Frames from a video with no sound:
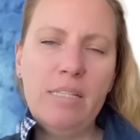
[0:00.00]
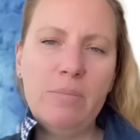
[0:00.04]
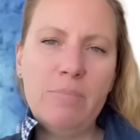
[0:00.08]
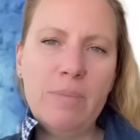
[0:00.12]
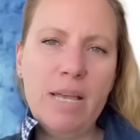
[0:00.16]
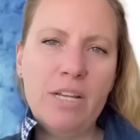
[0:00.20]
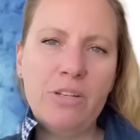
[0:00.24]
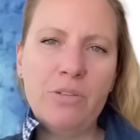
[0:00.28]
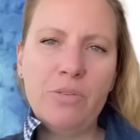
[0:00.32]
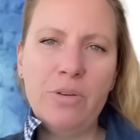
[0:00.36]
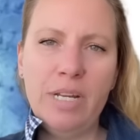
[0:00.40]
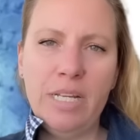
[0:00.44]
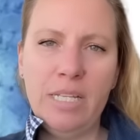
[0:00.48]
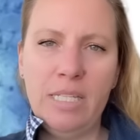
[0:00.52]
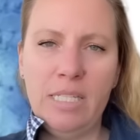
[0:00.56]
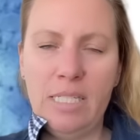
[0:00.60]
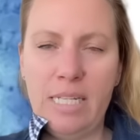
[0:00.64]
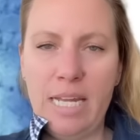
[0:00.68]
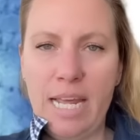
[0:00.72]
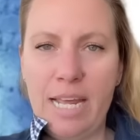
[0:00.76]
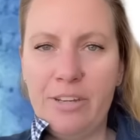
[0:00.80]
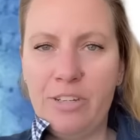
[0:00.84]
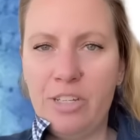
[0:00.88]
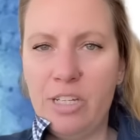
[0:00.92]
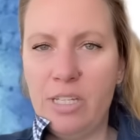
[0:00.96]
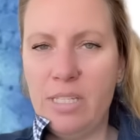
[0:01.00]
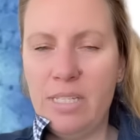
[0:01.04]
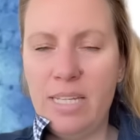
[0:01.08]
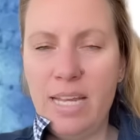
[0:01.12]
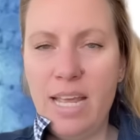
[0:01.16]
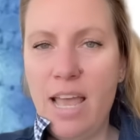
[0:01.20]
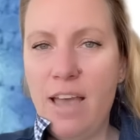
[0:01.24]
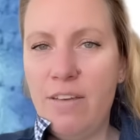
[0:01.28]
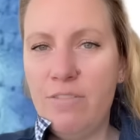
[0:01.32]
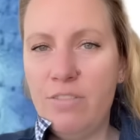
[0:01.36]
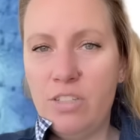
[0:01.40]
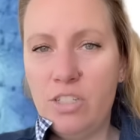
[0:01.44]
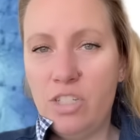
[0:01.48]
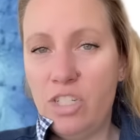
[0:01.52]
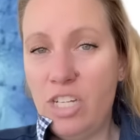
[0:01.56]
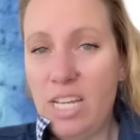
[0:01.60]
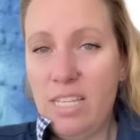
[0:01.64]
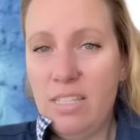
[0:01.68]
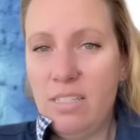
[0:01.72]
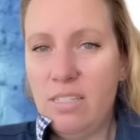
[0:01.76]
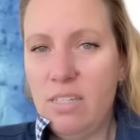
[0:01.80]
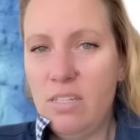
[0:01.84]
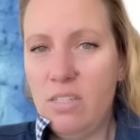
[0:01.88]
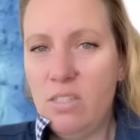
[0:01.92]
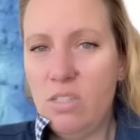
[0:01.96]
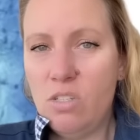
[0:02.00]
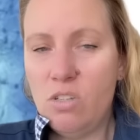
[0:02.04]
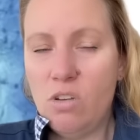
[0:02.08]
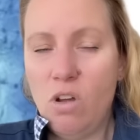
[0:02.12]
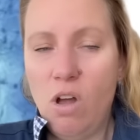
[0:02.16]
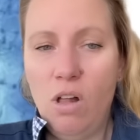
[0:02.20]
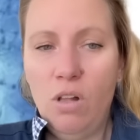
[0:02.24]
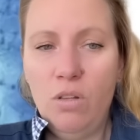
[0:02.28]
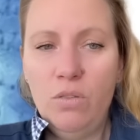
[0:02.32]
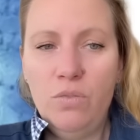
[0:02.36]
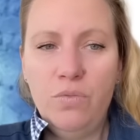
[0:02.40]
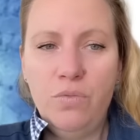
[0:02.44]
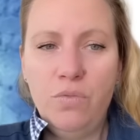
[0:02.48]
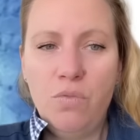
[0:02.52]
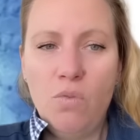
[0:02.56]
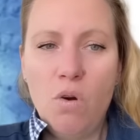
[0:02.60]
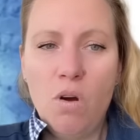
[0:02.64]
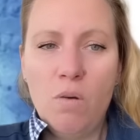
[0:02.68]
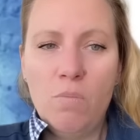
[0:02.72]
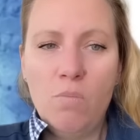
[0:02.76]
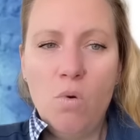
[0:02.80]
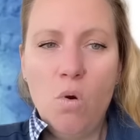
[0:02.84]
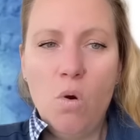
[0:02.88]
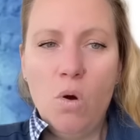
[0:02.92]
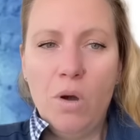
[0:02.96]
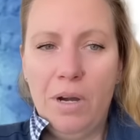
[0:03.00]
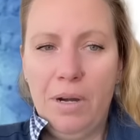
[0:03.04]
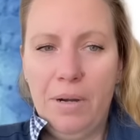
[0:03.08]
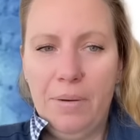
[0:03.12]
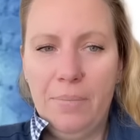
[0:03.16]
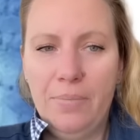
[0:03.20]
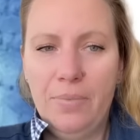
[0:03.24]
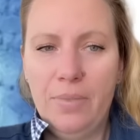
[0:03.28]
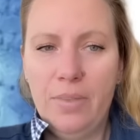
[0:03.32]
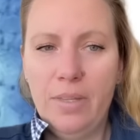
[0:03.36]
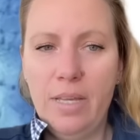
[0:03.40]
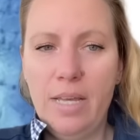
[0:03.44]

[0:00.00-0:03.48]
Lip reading: measuring stations? They have just installed 4 more.